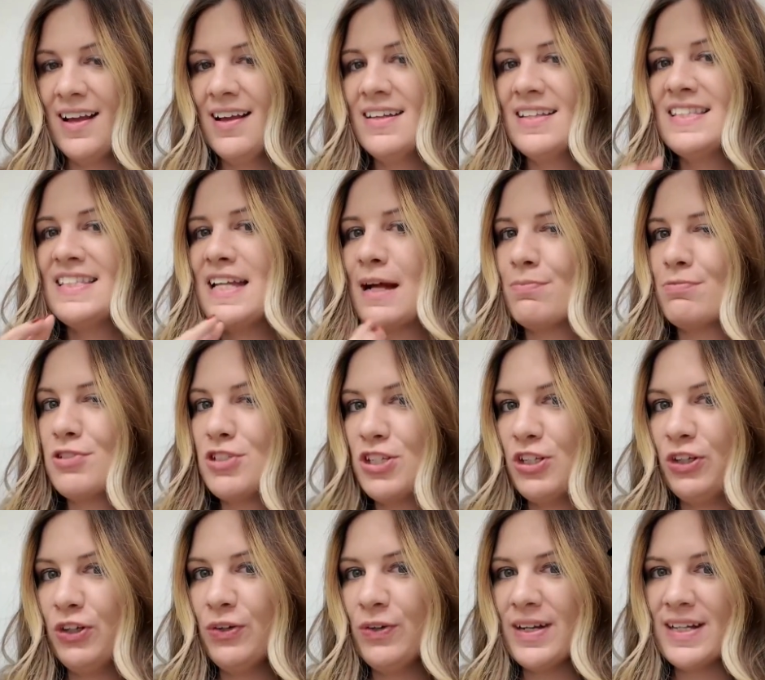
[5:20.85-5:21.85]
Step
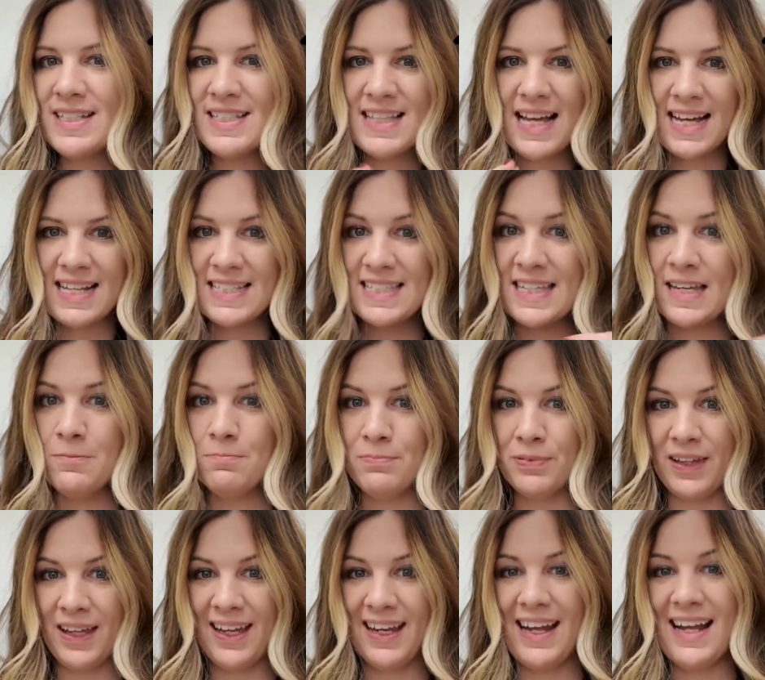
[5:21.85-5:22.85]
2 is that
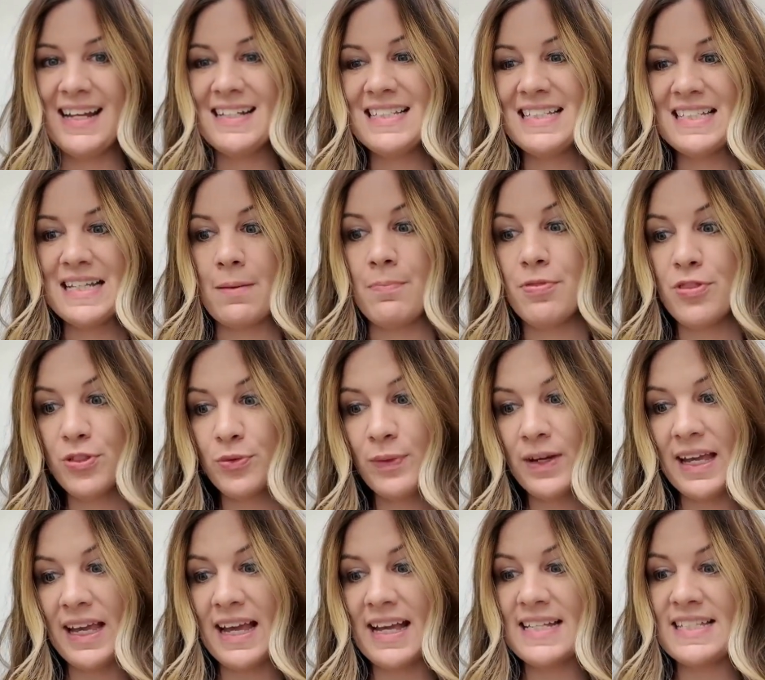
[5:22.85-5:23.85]
template. And step
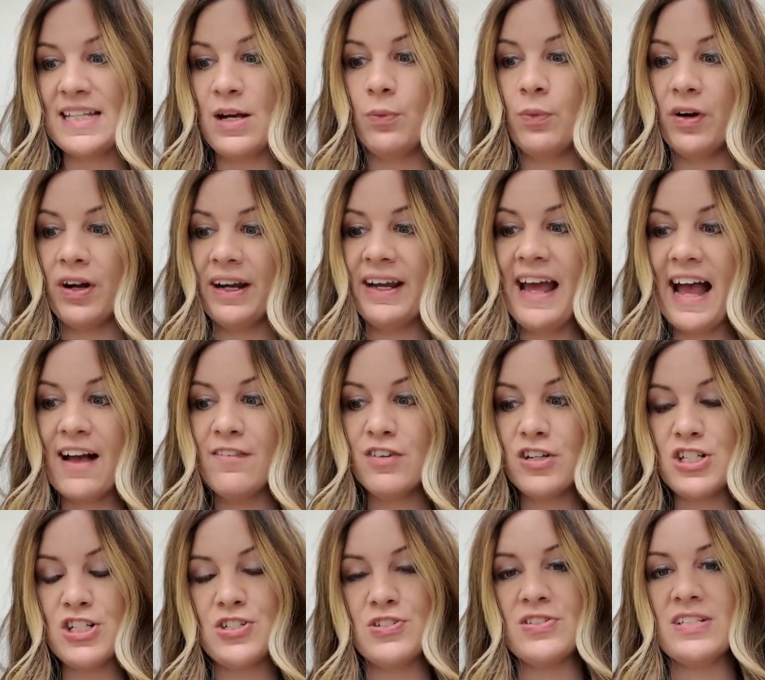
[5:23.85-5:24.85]
3 is that we're going to have our
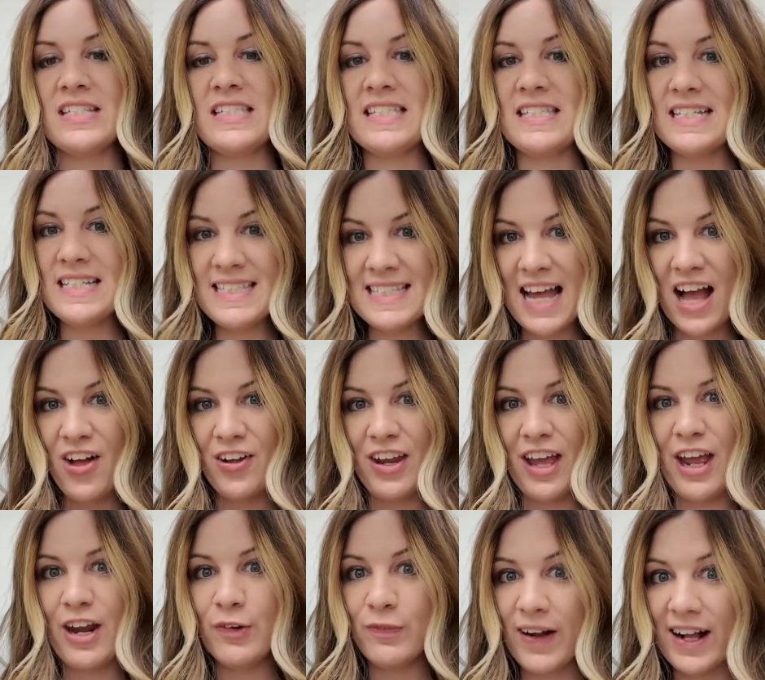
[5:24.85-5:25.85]
students sit down
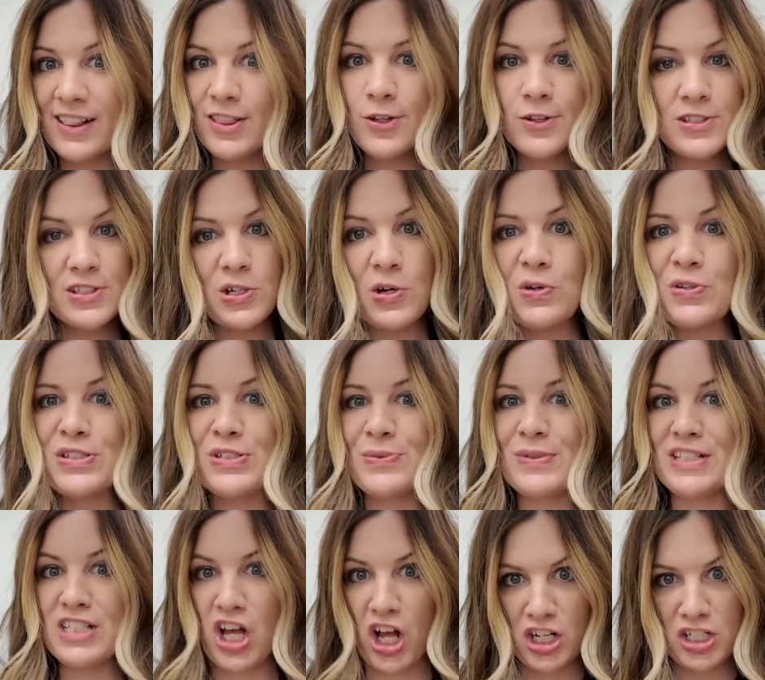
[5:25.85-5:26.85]
and write those goals that we
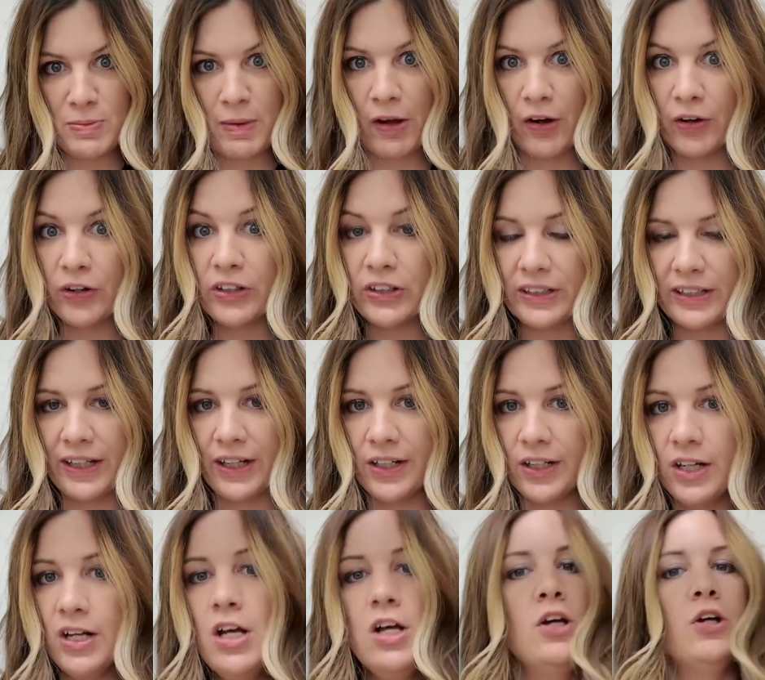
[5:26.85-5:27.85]
talked about
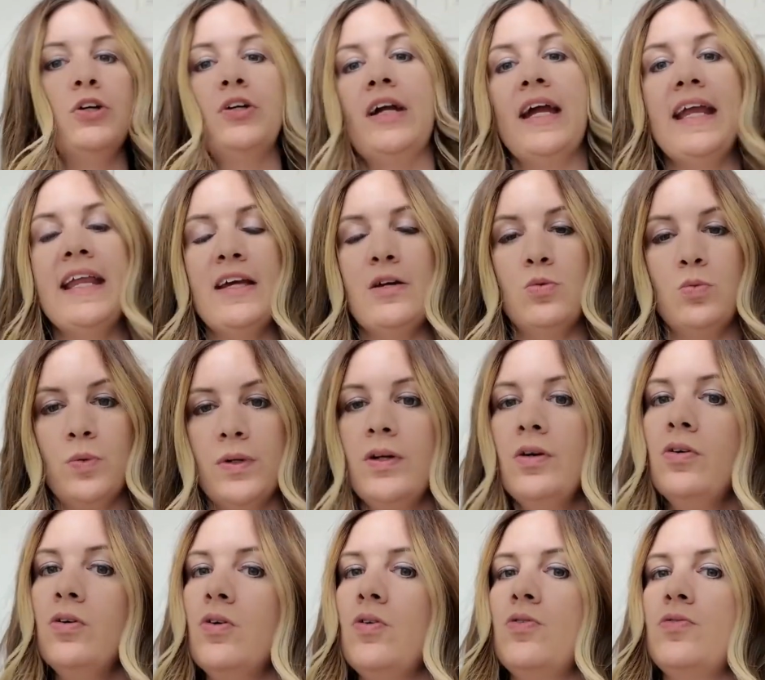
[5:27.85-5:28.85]
earlier, creating
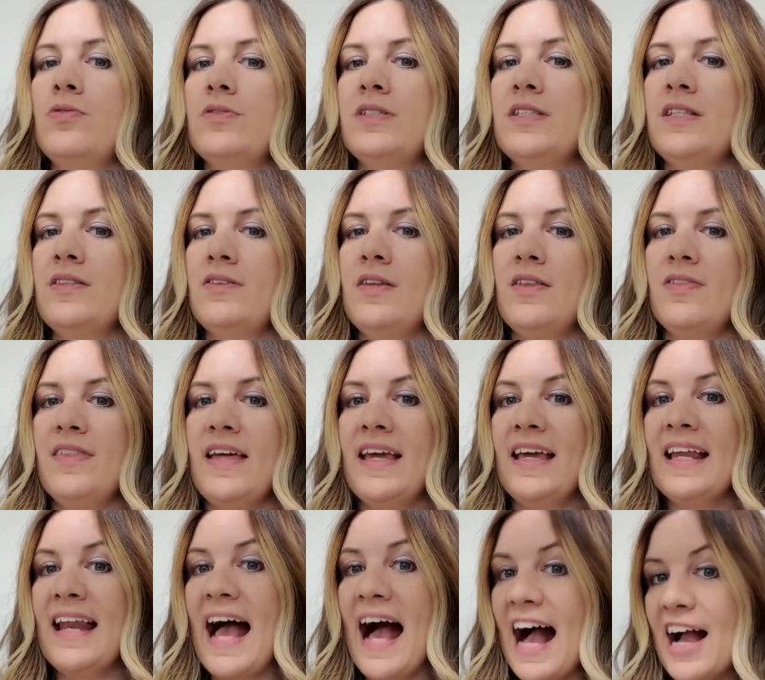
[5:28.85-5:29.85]
real goals that they
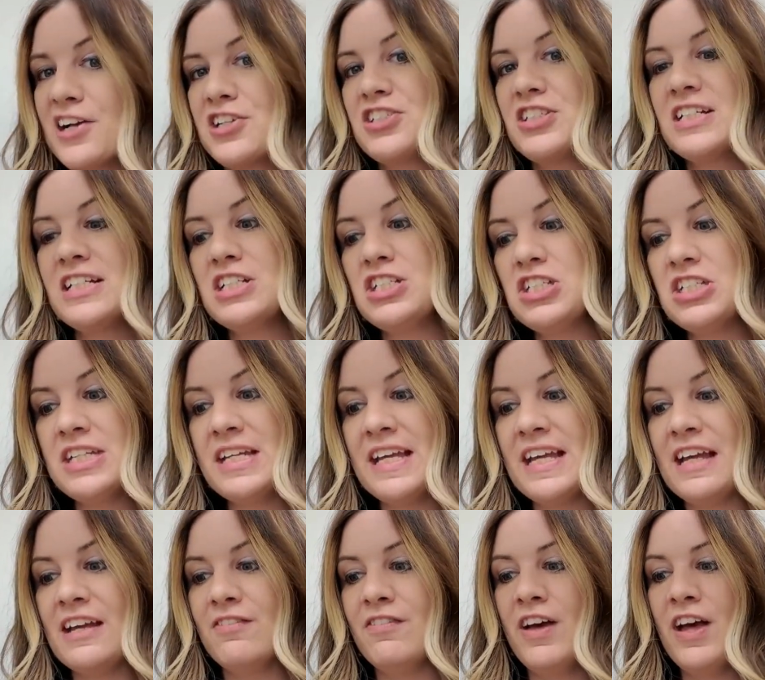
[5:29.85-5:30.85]
can actually
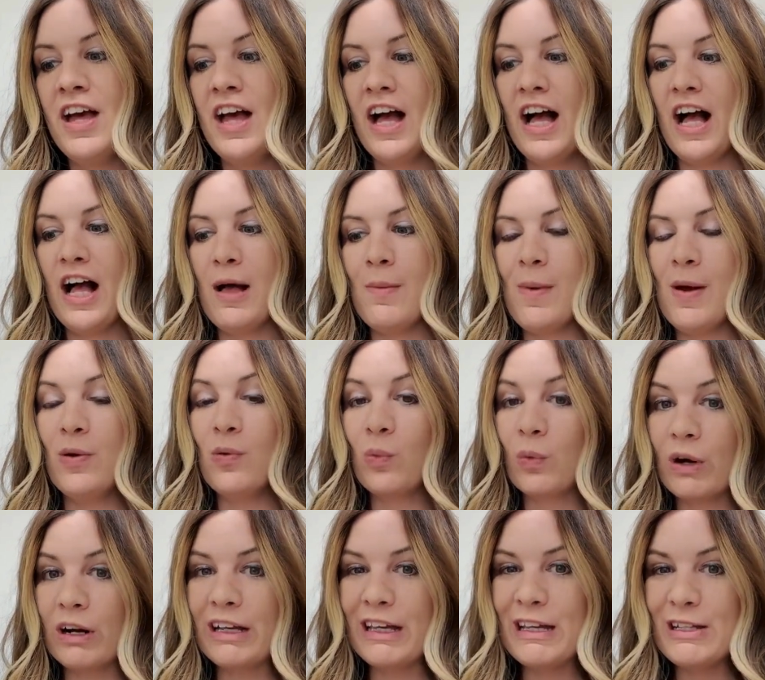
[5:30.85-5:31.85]
achieve and
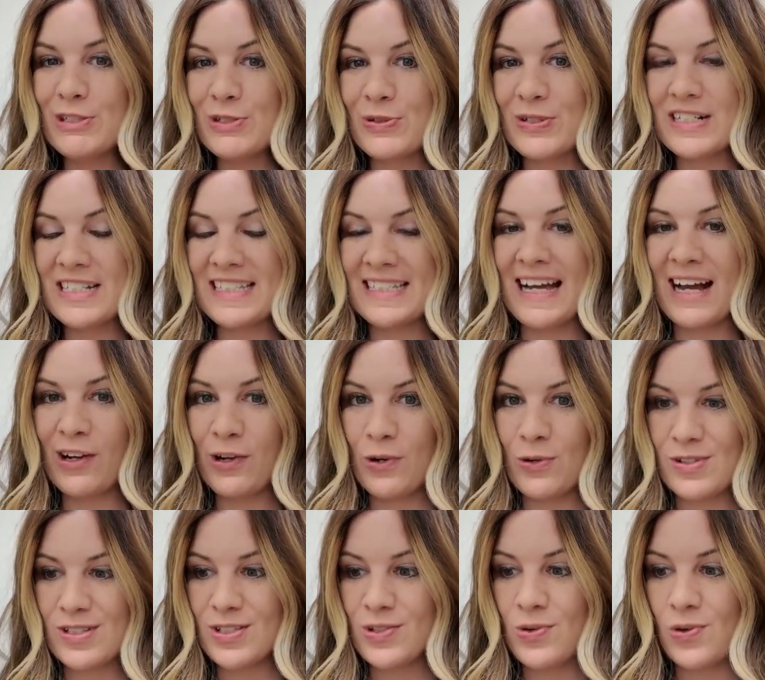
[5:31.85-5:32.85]
working towards that goal
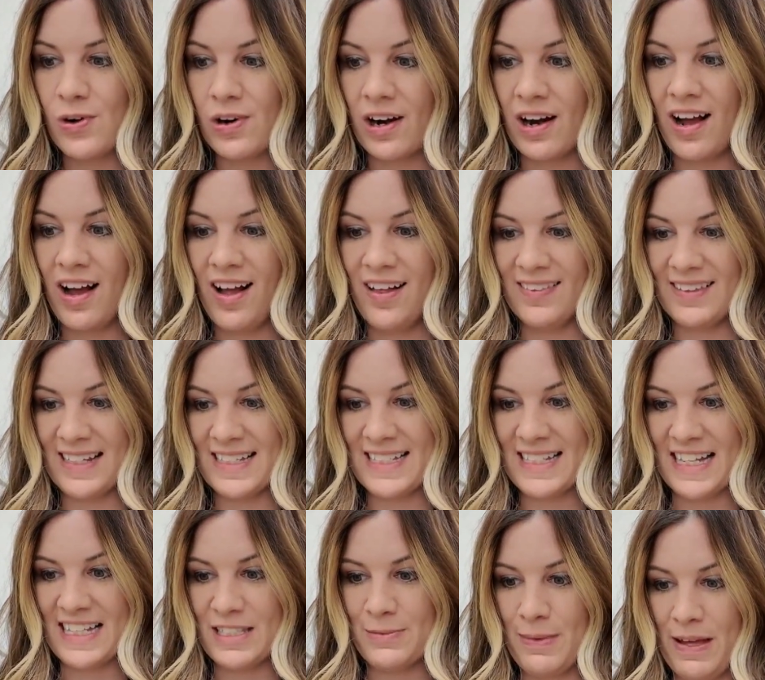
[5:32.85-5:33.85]
score on the
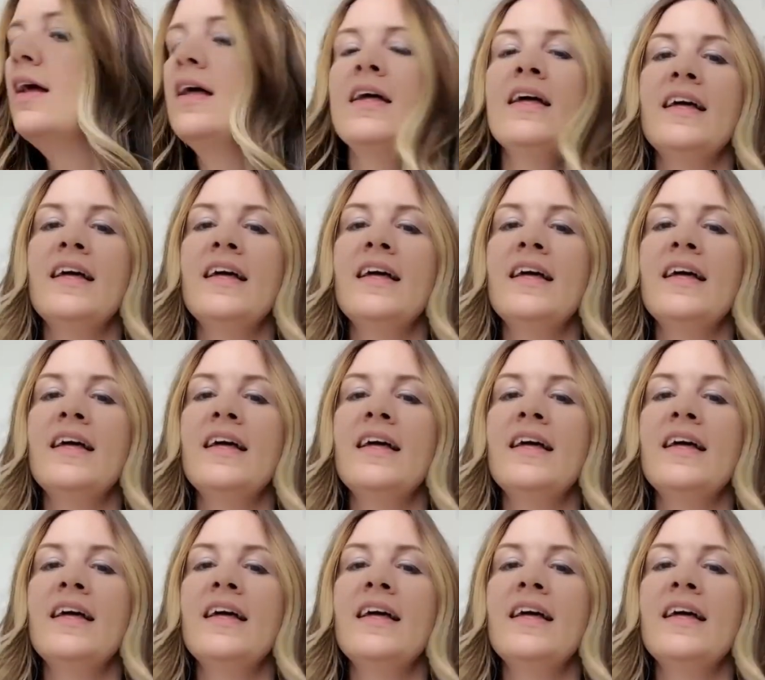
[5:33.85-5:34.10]
assessment.